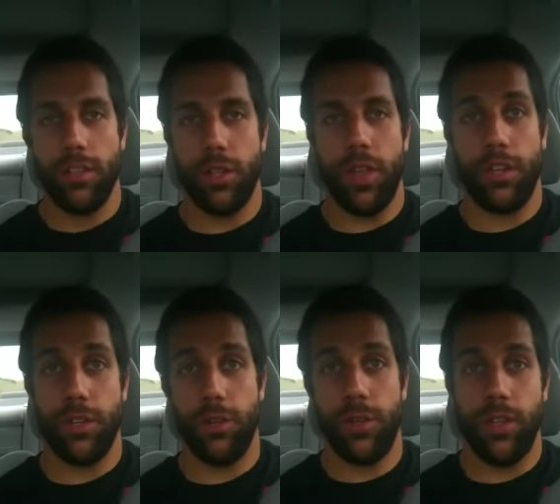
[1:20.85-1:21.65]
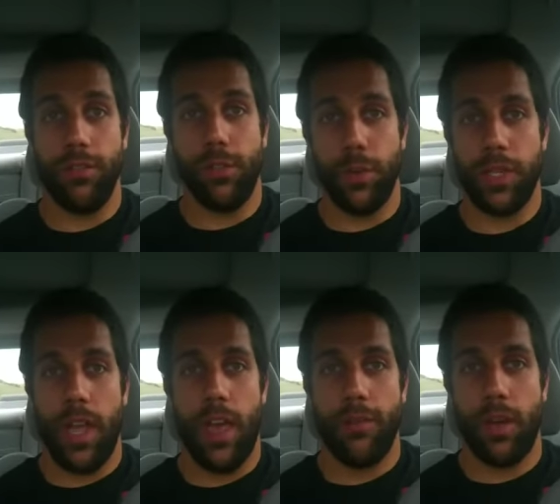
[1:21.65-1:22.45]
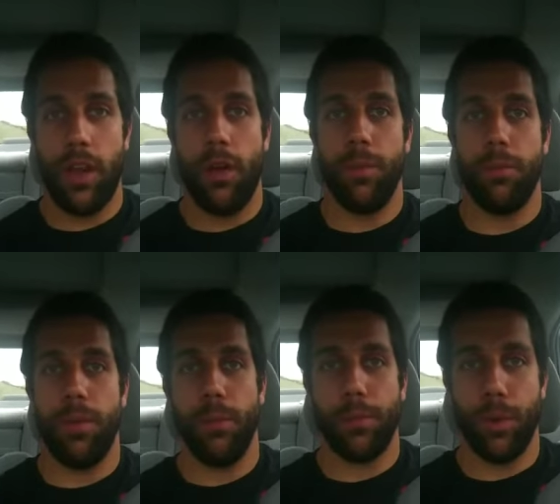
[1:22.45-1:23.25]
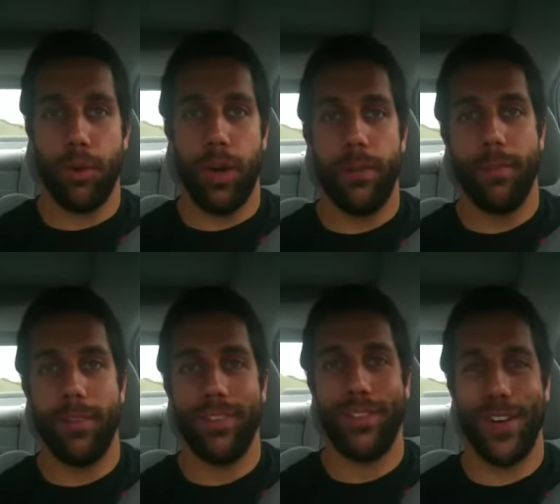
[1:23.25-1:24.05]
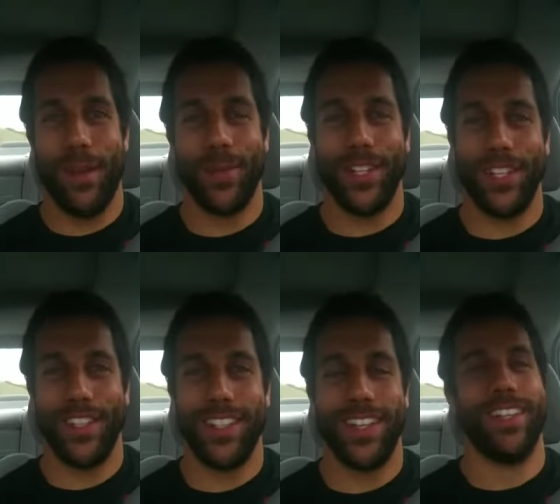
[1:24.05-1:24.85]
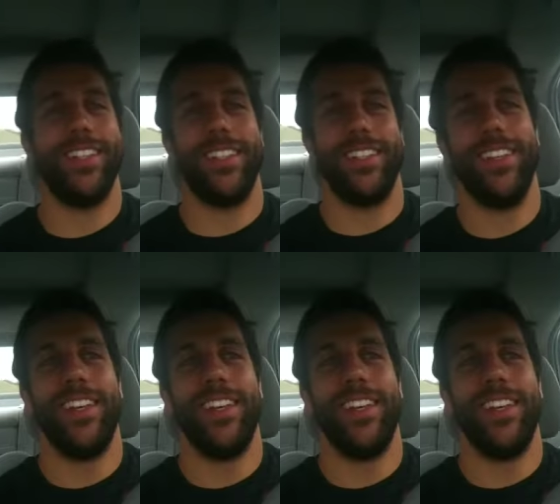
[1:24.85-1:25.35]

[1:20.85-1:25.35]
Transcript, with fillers: So that shows you the influence I have on helping people program for competitions like this.